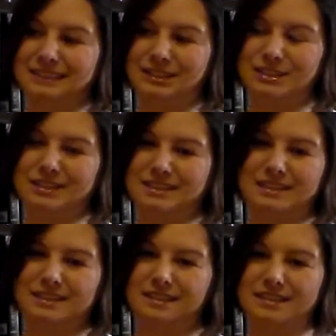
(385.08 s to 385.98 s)

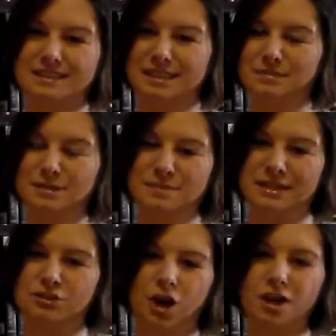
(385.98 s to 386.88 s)
just seem to
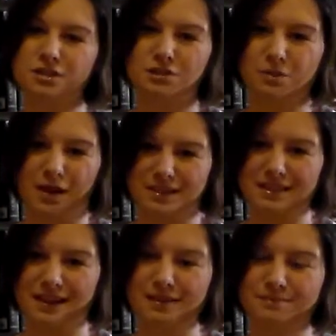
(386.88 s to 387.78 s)
be drawn to all the
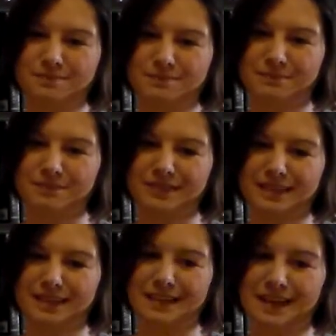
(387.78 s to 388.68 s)
time.
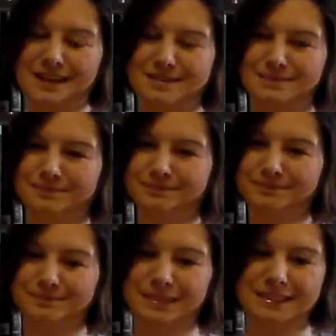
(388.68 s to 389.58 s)
Um,
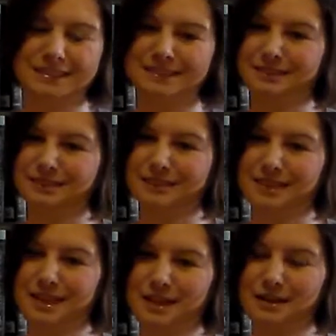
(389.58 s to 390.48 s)
but,
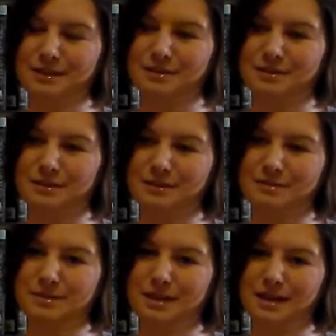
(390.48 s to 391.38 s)
so
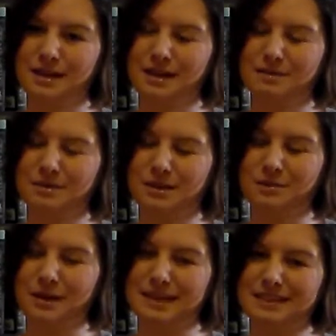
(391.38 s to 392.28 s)
I'm going
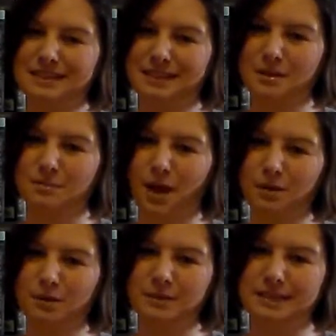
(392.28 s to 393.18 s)
to wait until I'm
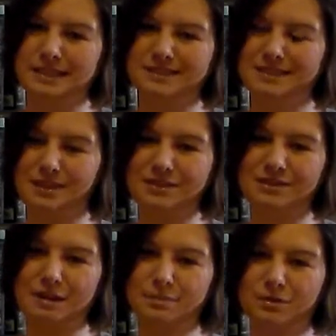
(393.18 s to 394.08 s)
probably seven
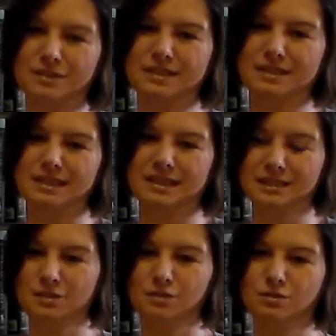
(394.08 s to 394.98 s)
or eight books
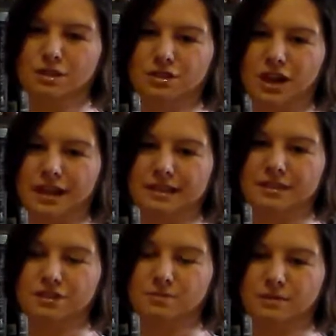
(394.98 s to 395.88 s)
into the
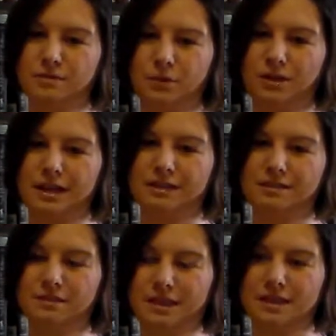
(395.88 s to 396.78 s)
challenge before I
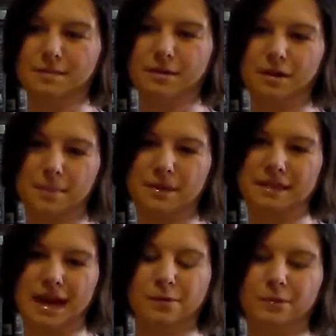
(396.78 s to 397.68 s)
think about
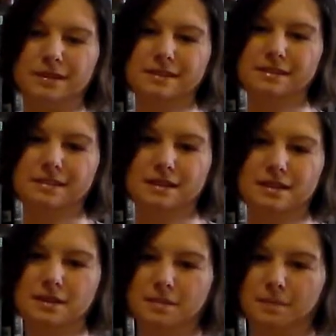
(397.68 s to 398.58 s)
upping that one.
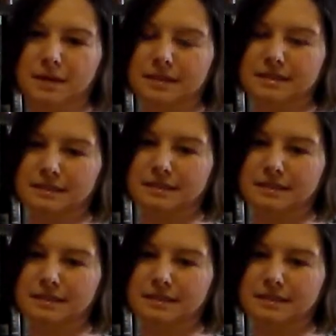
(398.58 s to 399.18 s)
But